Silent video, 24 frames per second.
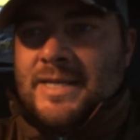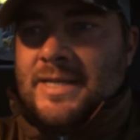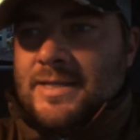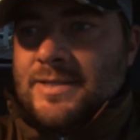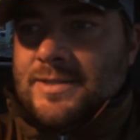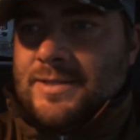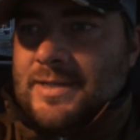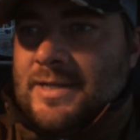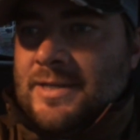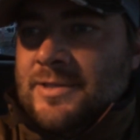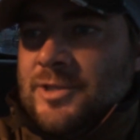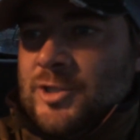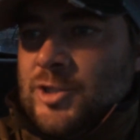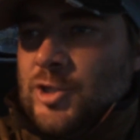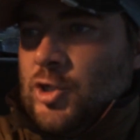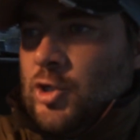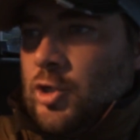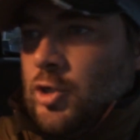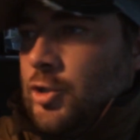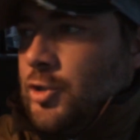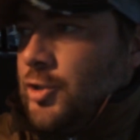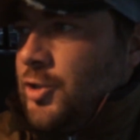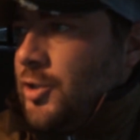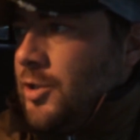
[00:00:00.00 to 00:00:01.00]
Days at the
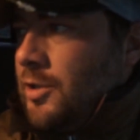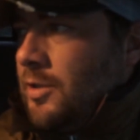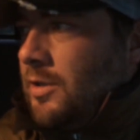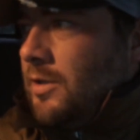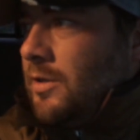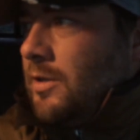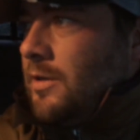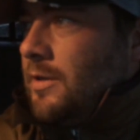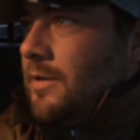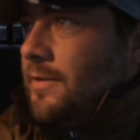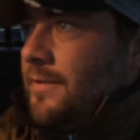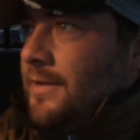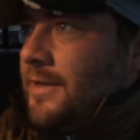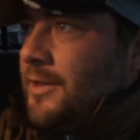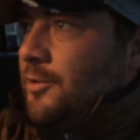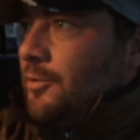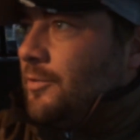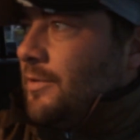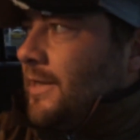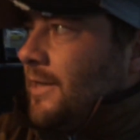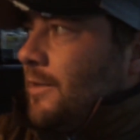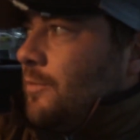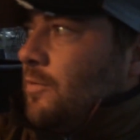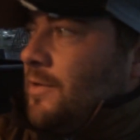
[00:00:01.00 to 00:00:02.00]
church. They
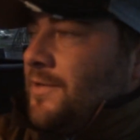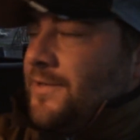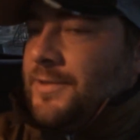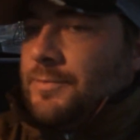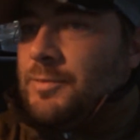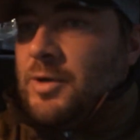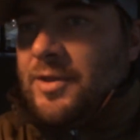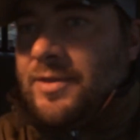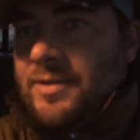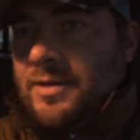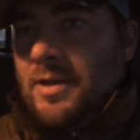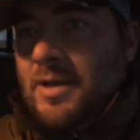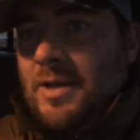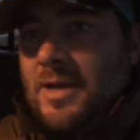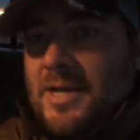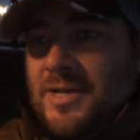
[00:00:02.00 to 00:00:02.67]
do it like once a month.